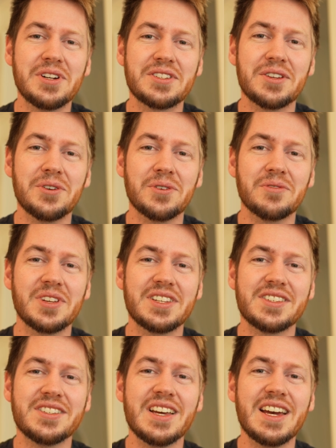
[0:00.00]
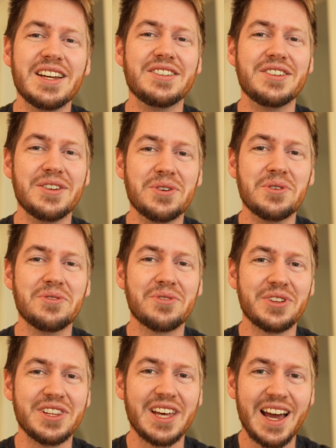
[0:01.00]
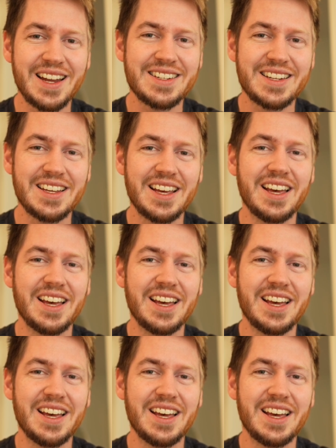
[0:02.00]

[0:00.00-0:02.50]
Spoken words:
So stay tuned for that.